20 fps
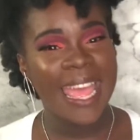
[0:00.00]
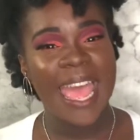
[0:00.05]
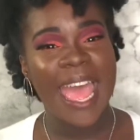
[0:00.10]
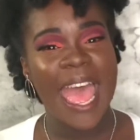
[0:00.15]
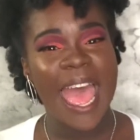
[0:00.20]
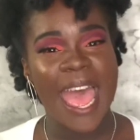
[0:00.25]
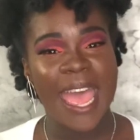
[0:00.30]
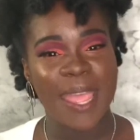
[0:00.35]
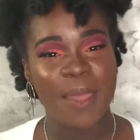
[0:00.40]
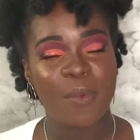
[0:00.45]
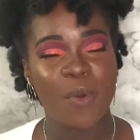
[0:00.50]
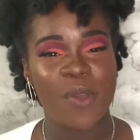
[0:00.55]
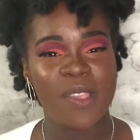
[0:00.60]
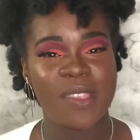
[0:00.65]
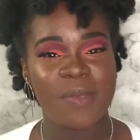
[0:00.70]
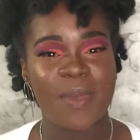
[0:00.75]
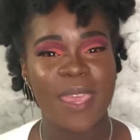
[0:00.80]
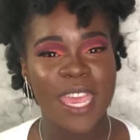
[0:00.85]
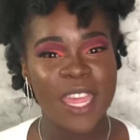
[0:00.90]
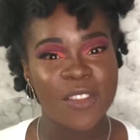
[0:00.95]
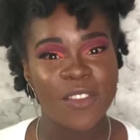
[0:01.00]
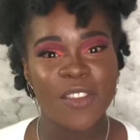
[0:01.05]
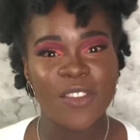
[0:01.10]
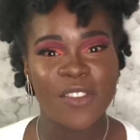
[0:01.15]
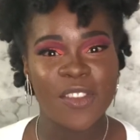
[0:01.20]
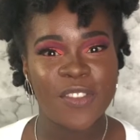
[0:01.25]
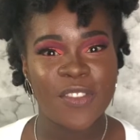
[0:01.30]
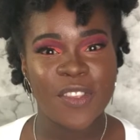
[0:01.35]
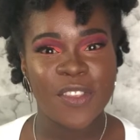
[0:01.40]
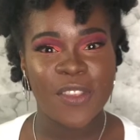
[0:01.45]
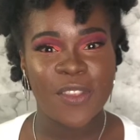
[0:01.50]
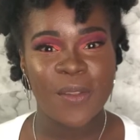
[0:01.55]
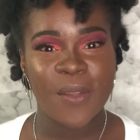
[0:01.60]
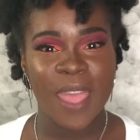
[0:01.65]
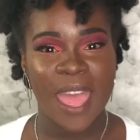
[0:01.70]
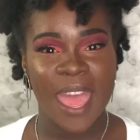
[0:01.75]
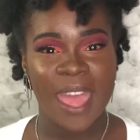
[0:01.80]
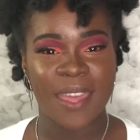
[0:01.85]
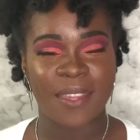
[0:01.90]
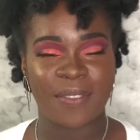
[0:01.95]
I am going to be introducing you
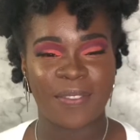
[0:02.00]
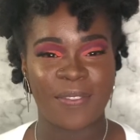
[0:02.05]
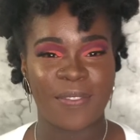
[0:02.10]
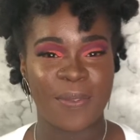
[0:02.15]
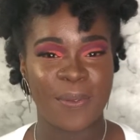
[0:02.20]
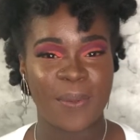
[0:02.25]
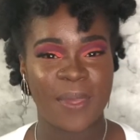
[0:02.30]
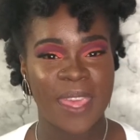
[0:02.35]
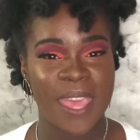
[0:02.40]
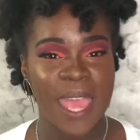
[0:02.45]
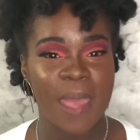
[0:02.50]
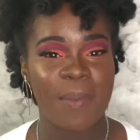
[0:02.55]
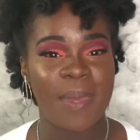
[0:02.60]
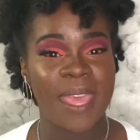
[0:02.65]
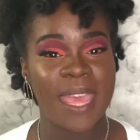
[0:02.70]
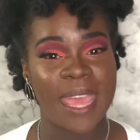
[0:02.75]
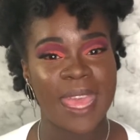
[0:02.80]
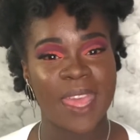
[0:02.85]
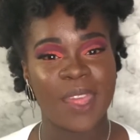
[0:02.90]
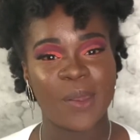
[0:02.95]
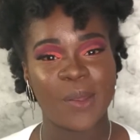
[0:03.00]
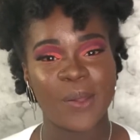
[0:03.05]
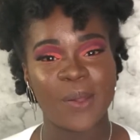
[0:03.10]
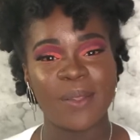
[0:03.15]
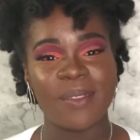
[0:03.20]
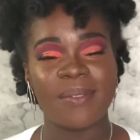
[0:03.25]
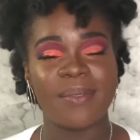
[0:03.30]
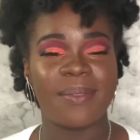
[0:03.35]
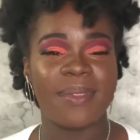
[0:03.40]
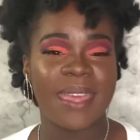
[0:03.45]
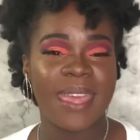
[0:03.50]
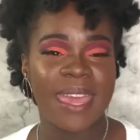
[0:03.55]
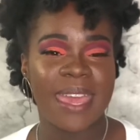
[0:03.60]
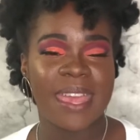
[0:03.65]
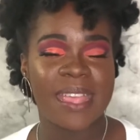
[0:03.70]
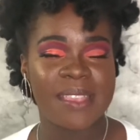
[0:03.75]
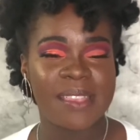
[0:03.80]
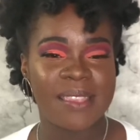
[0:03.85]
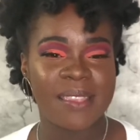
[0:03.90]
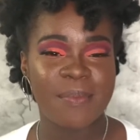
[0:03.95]
guys to Cami Candles.
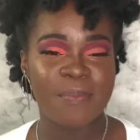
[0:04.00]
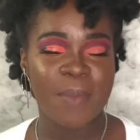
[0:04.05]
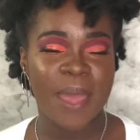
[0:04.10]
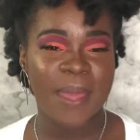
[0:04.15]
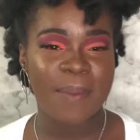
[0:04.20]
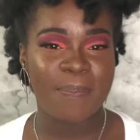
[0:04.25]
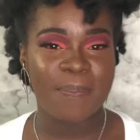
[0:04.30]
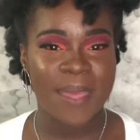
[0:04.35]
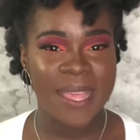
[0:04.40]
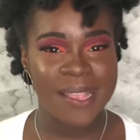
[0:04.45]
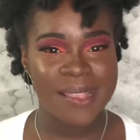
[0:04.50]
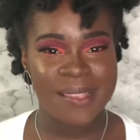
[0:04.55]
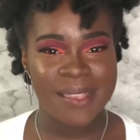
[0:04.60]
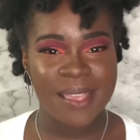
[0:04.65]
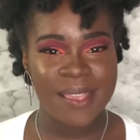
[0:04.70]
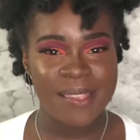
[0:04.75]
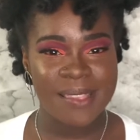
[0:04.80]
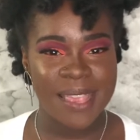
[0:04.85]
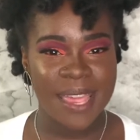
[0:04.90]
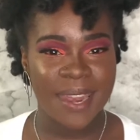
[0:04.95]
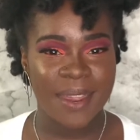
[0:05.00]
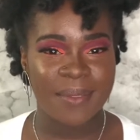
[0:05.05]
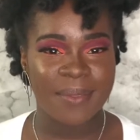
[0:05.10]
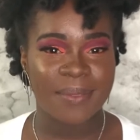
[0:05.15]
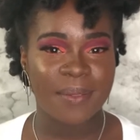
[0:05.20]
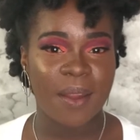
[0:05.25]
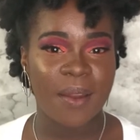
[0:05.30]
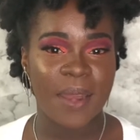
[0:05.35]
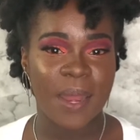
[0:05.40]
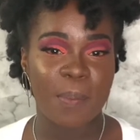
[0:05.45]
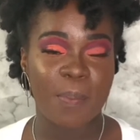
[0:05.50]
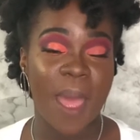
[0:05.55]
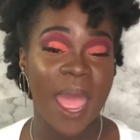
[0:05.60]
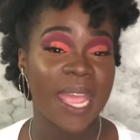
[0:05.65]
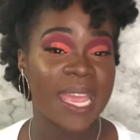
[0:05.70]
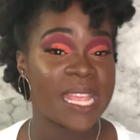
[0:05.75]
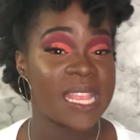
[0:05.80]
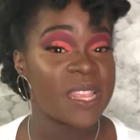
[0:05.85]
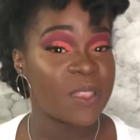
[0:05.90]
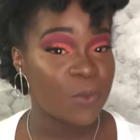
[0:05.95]
It's my business that I started
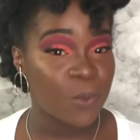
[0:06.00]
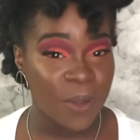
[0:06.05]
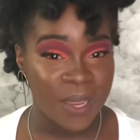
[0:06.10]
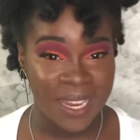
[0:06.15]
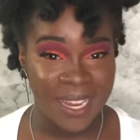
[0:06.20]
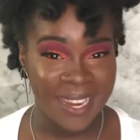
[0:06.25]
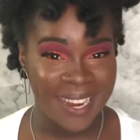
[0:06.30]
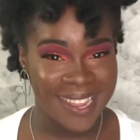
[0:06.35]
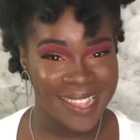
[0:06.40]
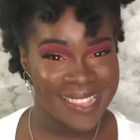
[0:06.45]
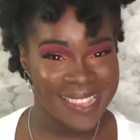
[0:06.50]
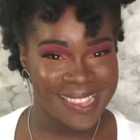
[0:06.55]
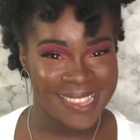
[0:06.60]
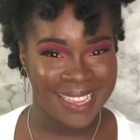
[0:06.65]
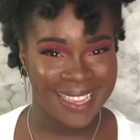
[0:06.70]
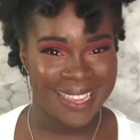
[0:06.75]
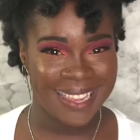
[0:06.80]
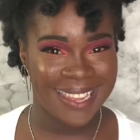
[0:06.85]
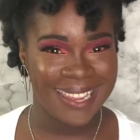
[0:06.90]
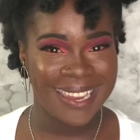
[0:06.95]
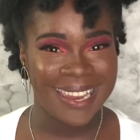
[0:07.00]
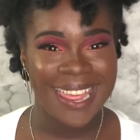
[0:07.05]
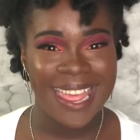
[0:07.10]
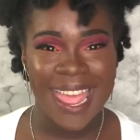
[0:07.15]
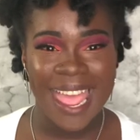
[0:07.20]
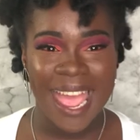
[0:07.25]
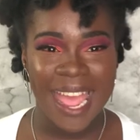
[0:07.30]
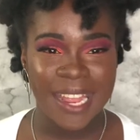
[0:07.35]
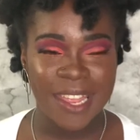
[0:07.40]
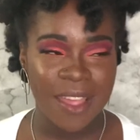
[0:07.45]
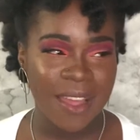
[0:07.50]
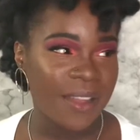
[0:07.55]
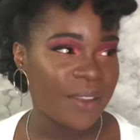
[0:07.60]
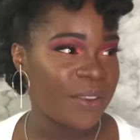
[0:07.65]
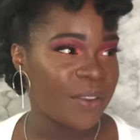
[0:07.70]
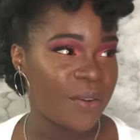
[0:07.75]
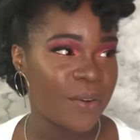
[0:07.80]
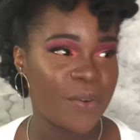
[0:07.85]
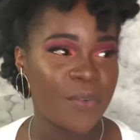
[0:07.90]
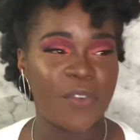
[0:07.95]
back in 2019. And y'all
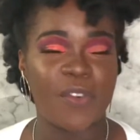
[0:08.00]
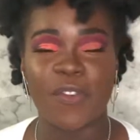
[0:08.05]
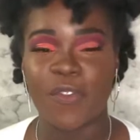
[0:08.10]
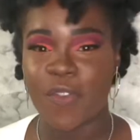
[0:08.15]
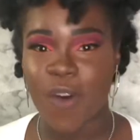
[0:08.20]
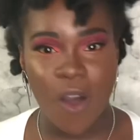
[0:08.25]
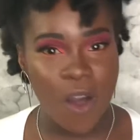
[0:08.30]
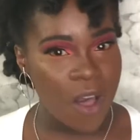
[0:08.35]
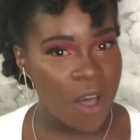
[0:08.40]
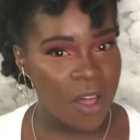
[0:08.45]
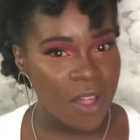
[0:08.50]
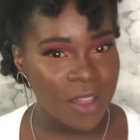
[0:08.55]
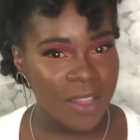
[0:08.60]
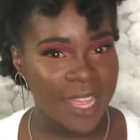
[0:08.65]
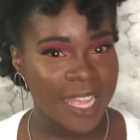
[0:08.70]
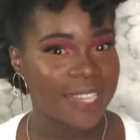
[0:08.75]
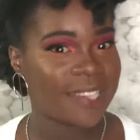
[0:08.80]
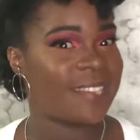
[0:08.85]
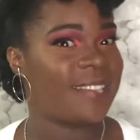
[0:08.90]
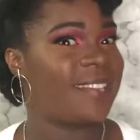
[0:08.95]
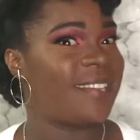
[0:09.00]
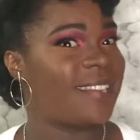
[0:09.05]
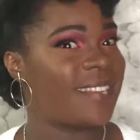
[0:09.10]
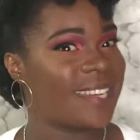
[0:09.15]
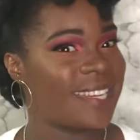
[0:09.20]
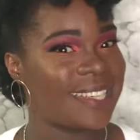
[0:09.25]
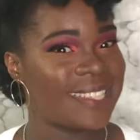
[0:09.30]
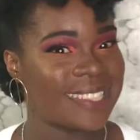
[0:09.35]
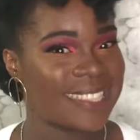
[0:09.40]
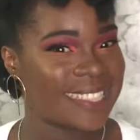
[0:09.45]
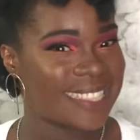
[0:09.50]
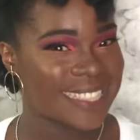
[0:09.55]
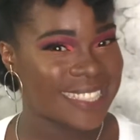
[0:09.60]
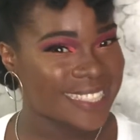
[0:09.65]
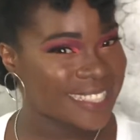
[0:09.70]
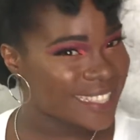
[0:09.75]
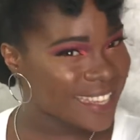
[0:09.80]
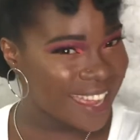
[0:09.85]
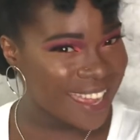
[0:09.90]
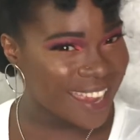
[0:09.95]
know fall has just
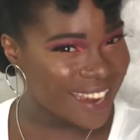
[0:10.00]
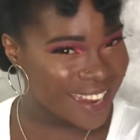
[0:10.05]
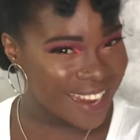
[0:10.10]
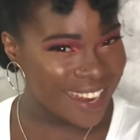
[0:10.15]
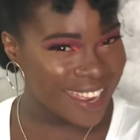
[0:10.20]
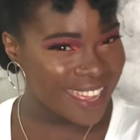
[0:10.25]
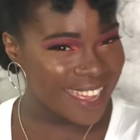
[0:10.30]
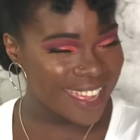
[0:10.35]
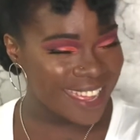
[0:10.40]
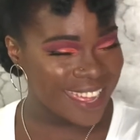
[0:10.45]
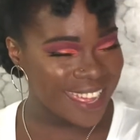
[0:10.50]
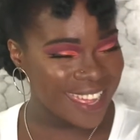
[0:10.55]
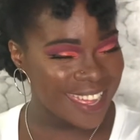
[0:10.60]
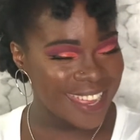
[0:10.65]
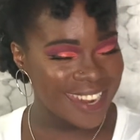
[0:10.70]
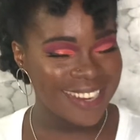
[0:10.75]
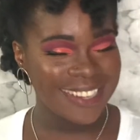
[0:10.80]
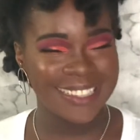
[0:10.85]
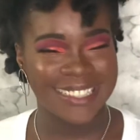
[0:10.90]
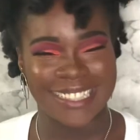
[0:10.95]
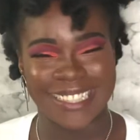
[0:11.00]
started.